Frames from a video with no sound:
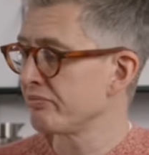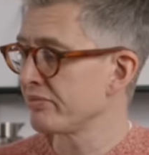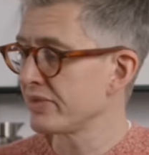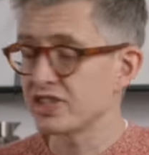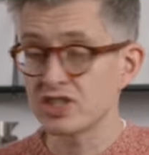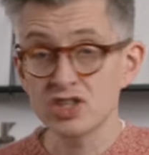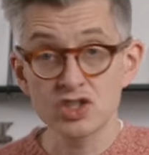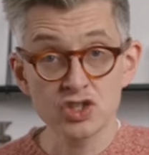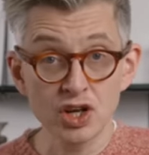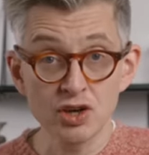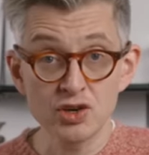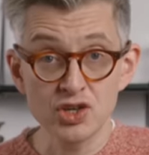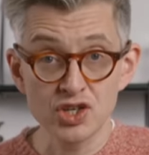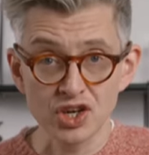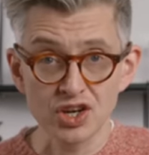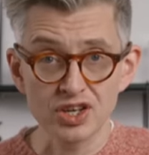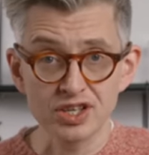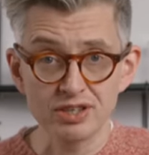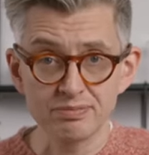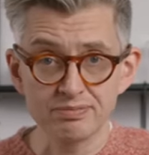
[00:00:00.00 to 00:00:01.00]
It's a slow
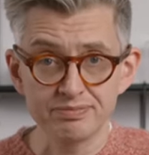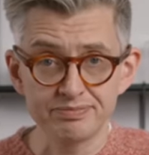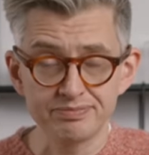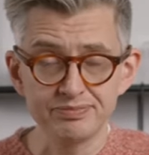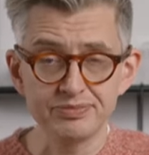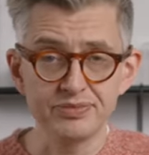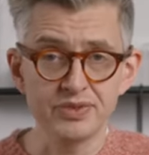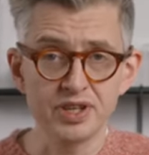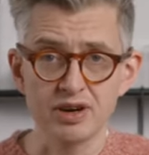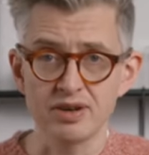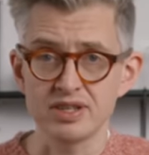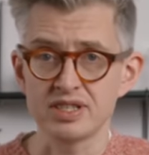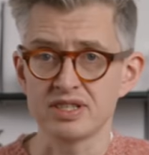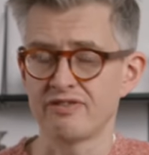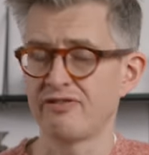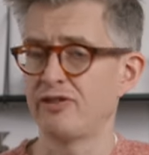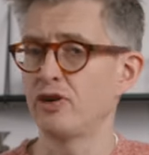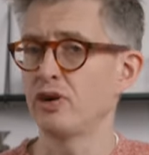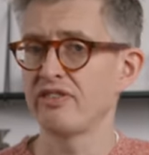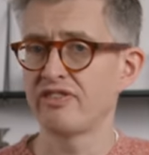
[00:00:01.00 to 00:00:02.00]
shot. You know, it's a
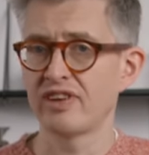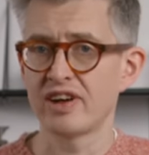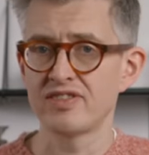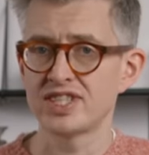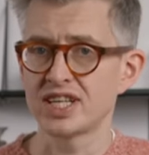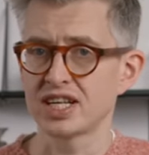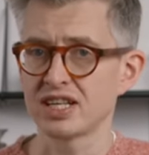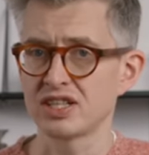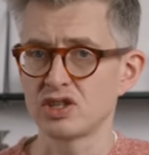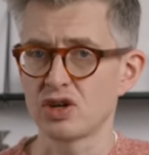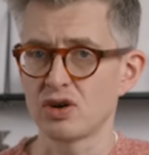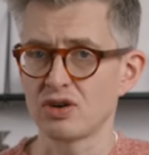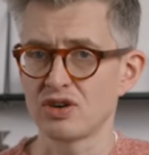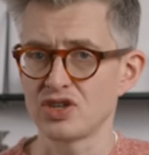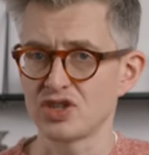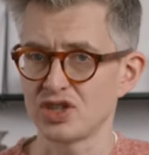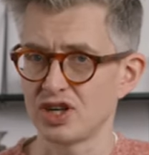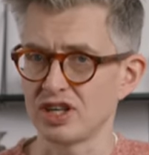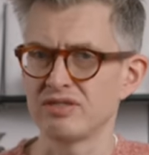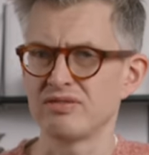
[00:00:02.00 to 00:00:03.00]
45 second total
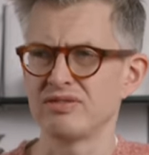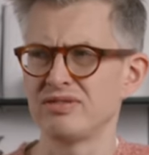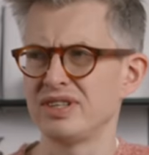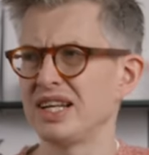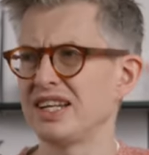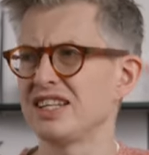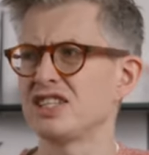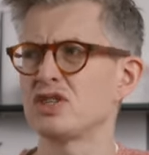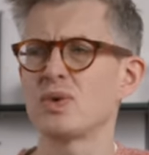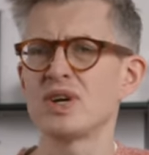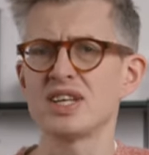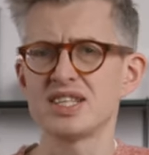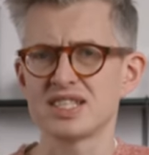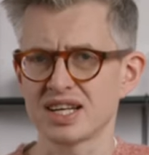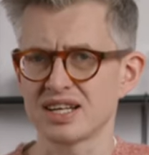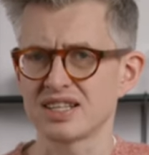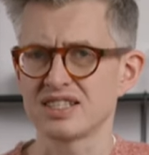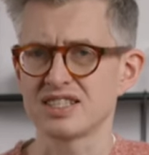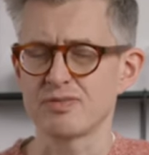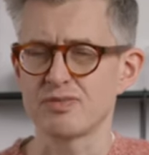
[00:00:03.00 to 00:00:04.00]
shot, nearly 20
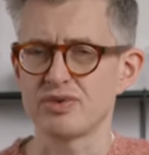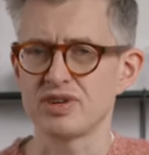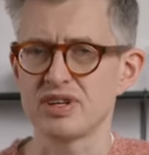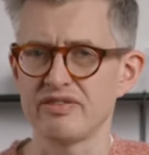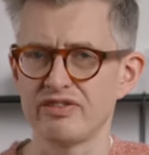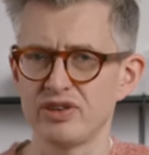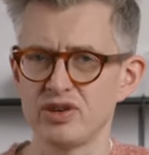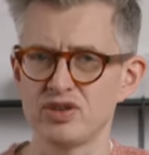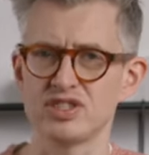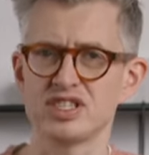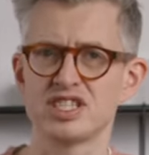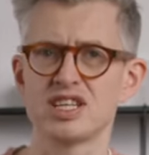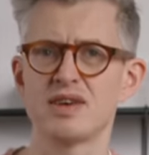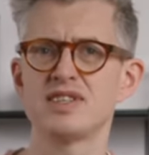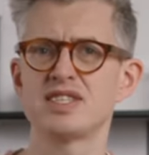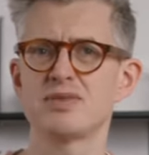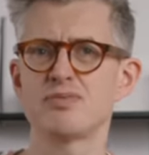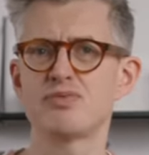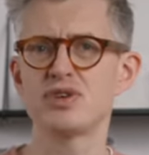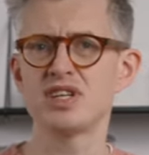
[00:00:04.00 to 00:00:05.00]
seconds of pre-infusion. So
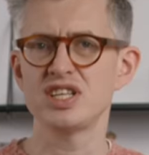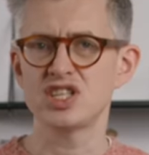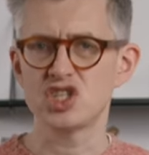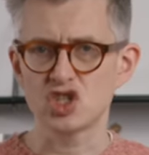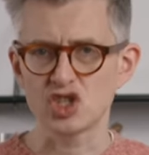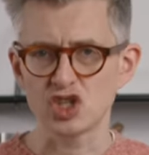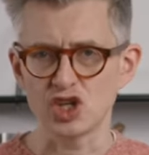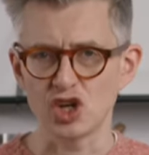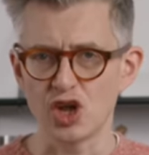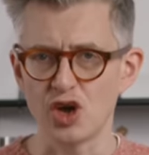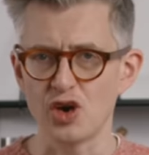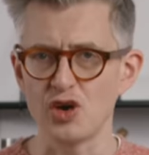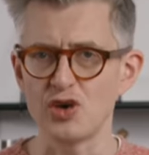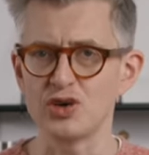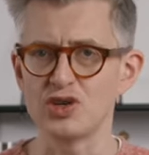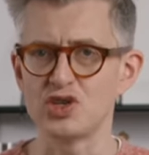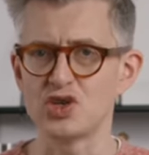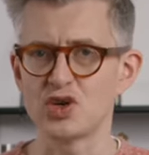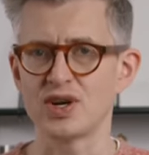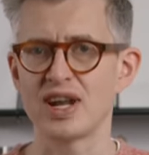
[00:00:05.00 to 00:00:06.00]
it's a pretty
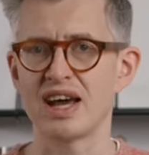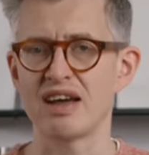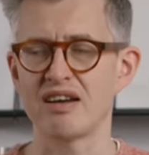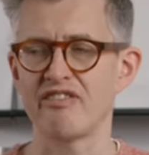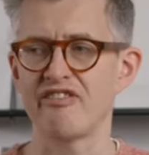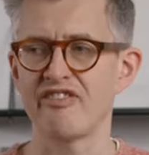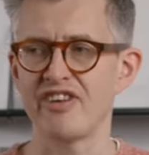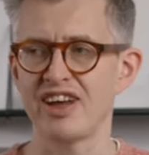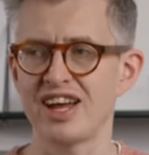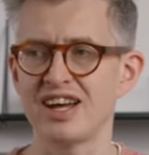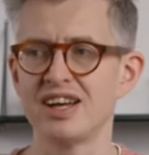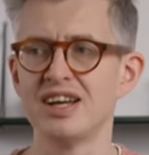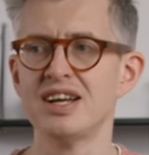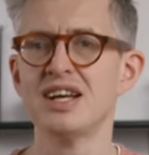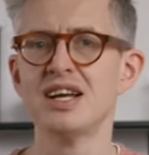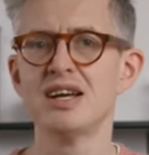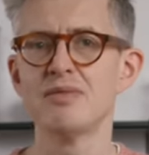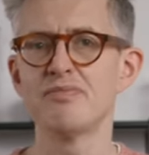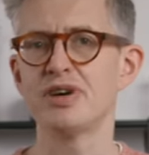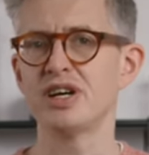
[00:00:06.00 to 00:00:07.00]
slow, drawn out affair.
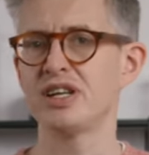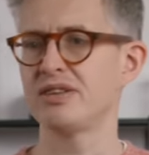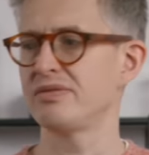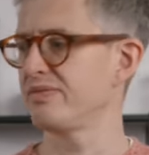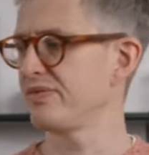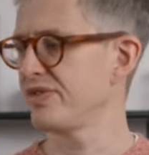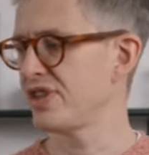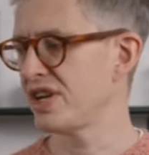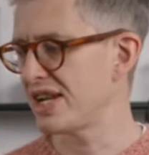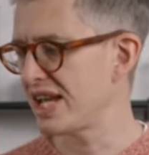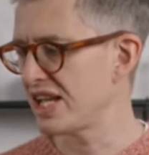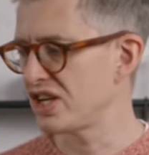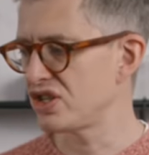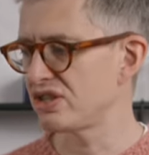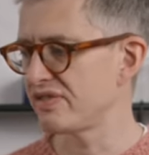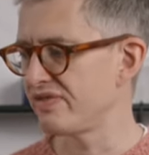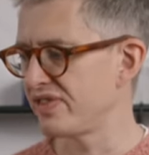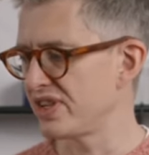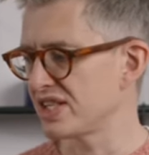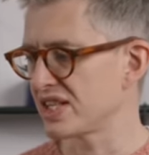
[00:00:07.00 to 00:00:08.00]
But the nature
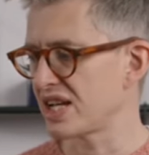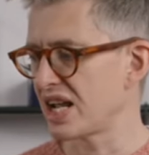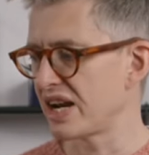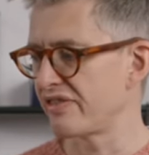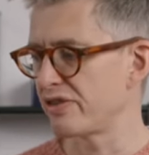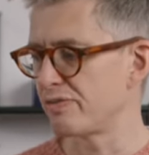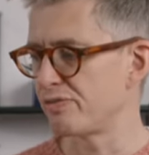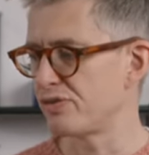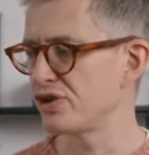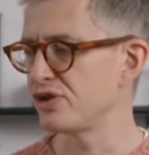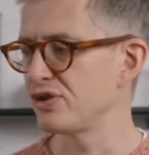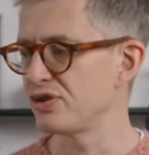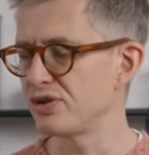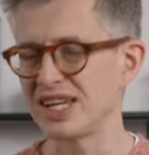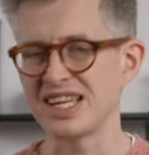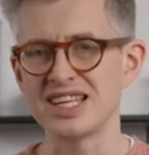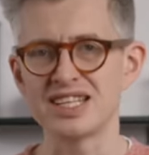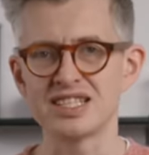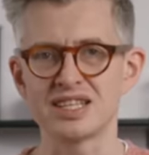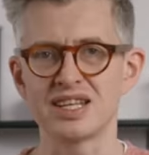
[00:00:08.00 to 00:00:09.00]
of this kind of a brew
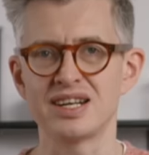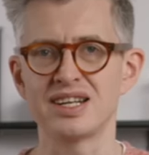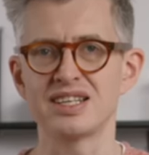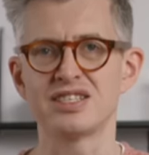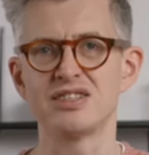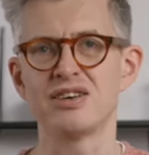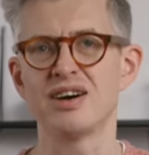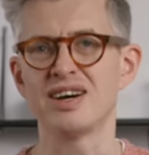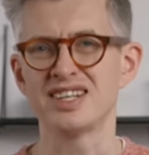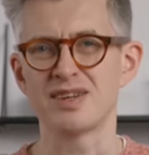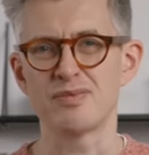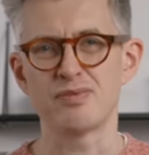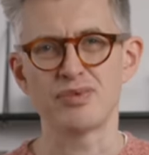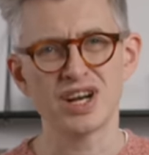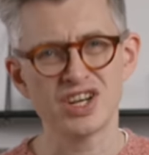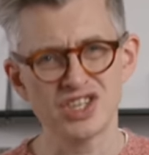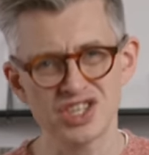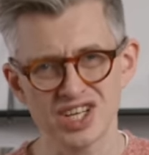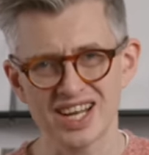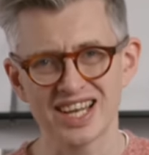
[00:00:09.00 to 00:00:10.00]
is that it's not under
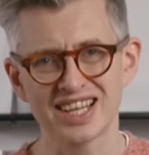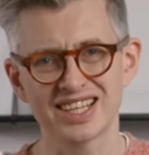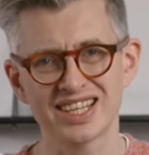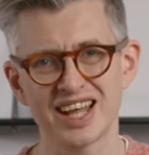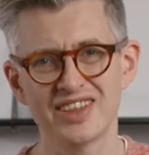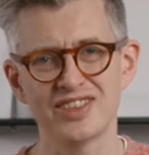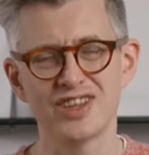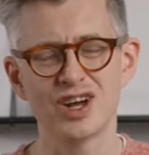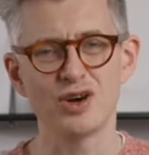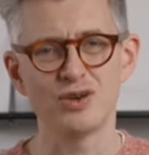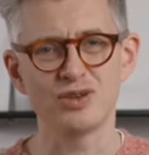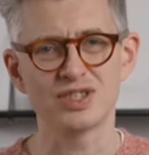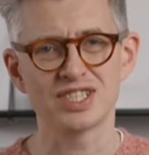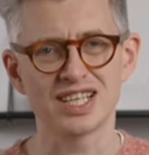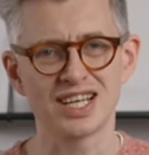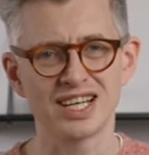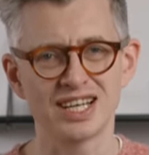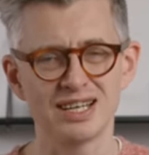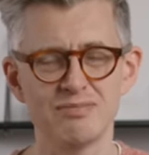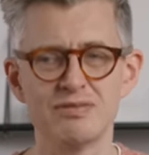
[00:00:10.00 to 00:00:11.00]
pressure like that the whole
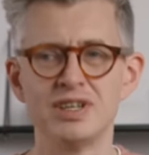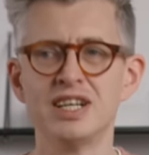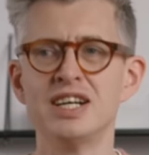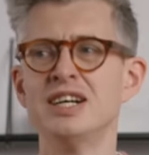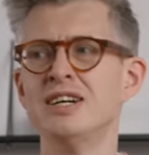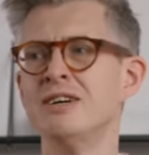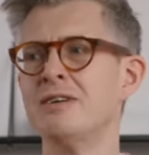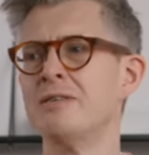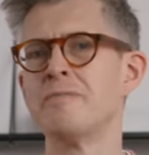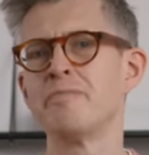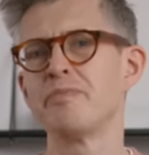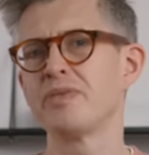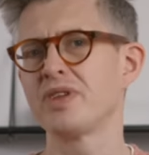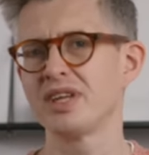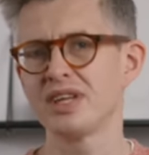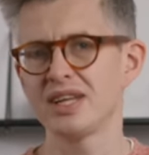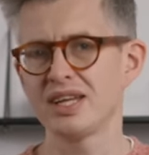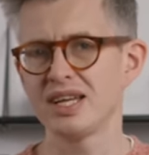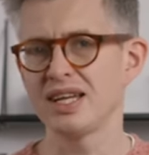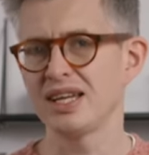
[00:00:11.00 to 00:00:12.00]
time.
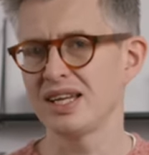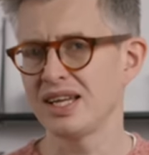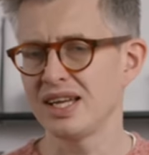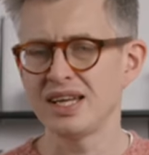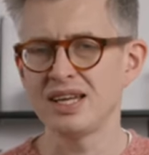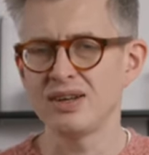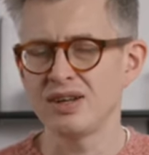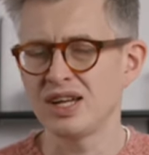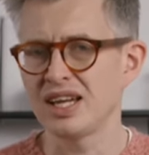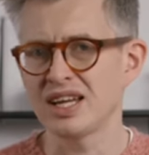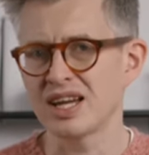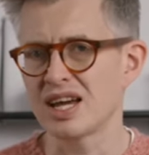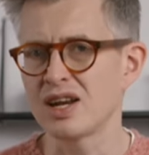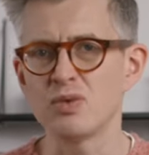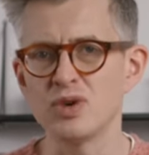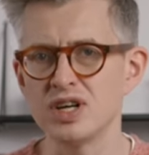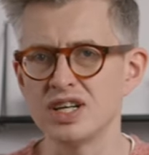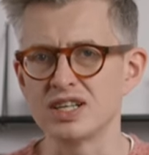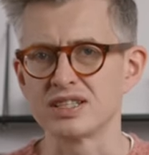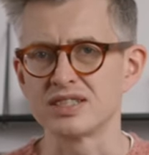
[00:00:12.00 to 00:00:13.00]
It kind of
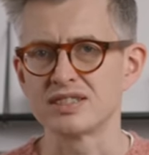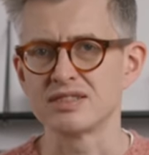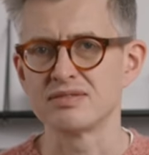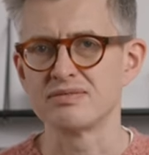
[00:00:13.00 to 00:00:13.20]
works.